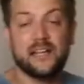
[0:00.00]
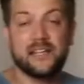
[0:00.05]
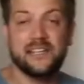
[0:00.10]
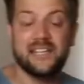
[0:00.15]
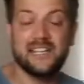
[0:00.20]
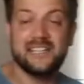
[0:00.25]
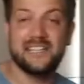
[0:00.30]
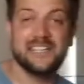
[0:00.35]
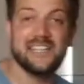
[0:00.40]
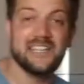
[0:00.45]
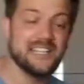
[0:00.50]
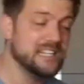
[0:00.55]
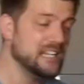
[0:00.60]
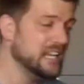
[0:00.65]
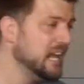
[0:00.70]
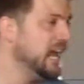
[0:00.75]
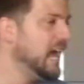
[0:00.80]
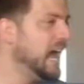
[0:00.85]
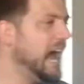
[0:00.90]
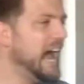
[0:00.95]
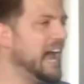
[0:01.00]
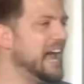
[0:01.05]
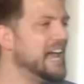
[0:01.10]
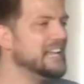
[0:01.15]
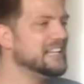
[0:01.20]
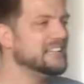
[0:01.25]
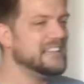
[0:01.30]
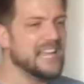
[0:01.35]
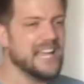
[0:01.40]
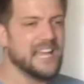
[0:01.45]
Gideon,
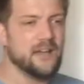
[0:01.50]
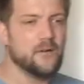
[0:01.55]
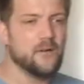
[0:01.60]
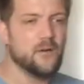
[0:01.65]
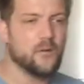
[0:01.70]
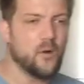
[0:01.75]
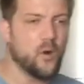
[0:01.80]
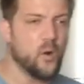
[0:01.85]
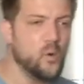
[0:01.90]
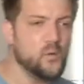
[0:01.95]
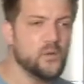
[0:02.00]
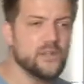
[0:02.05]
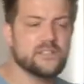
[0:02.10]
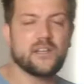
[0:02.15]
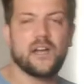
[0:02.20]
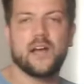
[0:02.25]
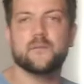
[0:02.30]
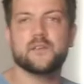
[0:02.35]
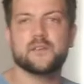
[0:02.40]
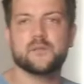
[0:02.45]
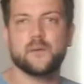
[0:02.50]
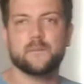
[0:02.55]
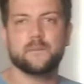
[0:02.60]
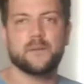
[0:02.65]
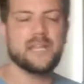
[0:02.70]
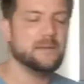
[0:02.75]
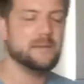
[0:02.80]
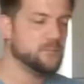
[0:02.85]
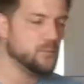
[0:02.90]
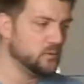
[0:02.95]
and there all the time is when
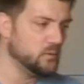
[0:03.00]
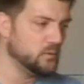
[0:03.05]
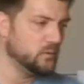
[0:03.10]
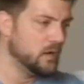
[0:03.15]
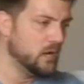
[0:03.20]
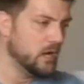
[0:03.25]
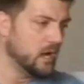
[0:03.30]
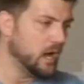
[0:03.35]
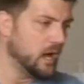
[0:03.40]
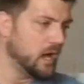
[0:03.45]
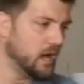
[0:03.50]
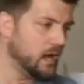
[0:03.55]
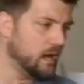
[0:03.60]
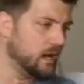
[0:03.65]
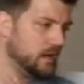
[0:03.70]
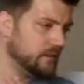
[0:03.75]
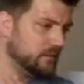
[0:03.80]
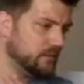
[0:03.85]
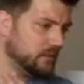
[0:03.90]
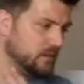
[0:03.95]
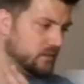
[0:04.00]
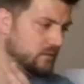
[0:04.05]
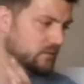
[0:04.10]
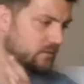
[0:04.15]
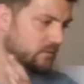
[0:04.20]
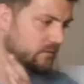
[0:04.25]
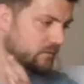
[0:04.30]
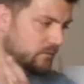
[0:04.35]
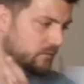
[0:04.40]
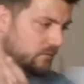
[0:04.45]
people, the
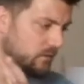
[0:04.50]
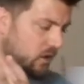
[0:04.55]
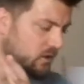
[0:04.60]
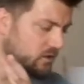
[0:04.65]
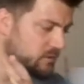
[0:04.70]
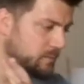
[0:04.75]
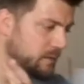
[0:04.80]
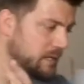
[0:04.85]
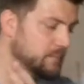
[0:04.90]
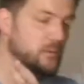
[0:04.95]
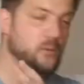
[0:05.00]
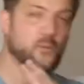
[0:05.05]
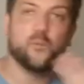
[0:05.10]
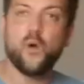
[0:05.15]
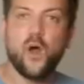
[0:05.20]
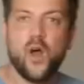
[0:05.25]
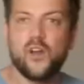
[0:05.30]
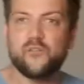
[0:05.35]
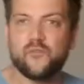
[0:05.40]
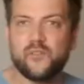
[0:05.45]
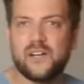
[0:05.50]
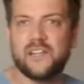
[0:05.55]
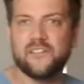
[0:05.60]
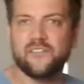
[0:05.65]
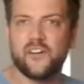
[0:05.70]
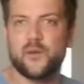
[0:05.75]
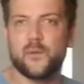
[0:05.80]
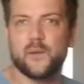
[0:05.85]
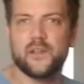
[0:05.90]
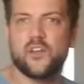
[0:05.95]
God's people weren't really
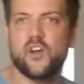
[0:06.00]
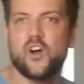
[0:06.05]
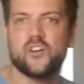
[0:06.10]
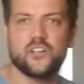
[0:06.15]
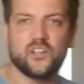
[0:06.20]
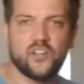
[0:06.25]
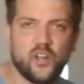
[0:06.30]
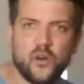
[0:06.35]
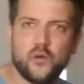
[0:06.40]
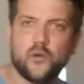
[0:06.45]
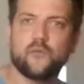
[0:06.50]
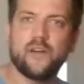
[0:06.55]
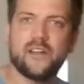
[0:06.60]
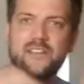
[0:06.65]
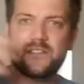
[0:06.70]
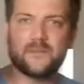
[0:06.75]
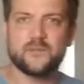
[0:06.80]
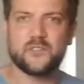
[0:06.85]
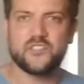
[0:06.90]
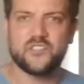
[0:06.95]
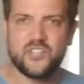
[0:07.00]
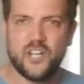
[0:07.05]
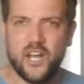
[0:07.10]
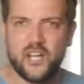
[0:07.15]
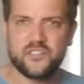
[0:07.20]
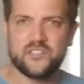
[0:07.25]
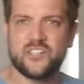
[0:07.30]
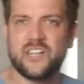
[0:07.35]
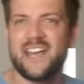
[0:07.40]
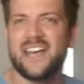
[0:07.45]
following God, and God would raise up the
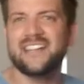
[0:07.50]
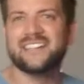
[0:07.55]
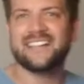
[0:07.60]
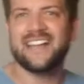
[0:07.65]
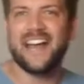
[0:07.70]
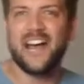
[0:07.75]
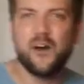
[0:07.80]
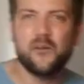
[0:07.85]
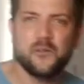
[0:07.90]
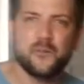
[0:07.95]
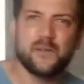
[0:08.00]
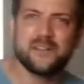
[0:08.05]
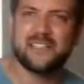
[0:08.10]
judge to help them